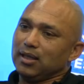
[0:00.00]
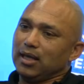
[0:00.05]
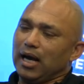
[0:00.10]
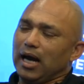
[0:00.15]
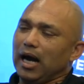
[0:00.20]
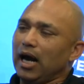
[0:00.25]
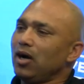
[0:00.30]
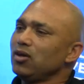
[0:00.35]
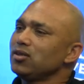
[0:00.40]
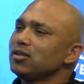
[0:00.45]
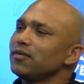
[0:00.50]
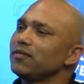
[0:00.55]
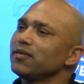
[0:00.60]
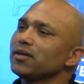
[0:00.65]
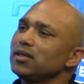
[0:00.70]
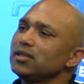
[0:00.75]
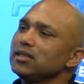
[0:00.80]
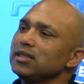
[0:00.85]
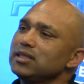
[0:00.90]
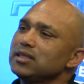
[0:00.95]
How
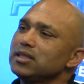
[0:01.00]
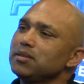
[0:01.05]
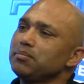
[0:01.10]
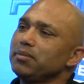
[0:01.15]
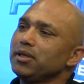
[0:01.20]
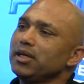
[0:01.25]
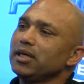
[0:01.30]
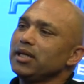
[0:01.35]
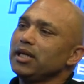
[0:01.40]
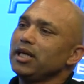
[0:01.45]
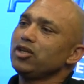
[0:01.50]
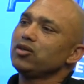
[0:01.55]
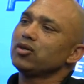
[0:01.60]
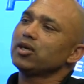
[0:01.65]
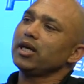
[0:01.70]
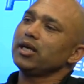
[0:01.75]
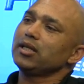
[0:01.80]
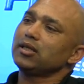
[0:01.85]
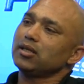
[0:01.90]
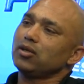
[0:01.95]
difficult is it being an
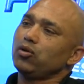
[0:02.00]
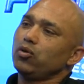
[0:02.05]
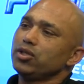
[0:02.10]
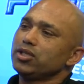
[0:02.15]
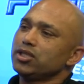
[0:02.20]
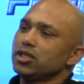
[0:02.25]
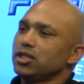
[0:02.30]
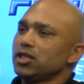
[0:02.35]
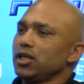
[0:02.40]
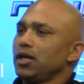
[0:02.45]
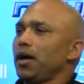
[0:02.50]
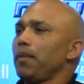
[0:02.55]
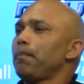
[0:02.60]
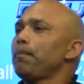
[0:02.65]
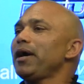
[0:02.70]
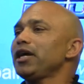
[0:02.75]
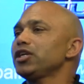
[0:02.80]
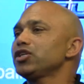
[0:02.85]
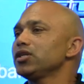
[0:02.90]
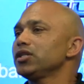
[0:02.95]
educator, or is it a
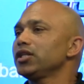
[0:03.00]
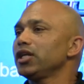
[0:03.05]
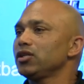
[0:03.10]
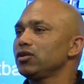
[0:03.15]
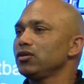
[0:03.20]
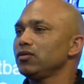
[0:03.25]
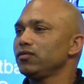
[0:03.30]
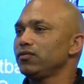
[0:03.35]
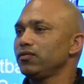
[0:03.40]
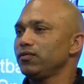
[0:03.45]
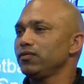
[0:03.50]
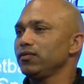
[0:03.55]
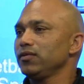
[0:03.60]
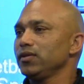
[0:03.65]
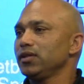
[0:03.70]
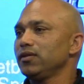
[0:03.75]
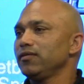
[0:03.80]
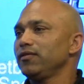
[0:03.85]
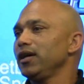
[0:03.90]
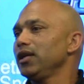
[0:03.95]
passion that you've
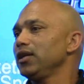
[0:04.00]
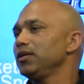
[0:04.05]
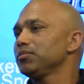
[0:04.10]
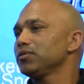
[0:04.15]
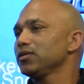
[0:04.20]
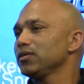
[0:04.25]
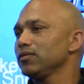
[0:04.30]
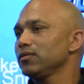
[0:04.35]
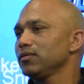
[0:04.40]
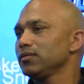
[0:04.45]
developed?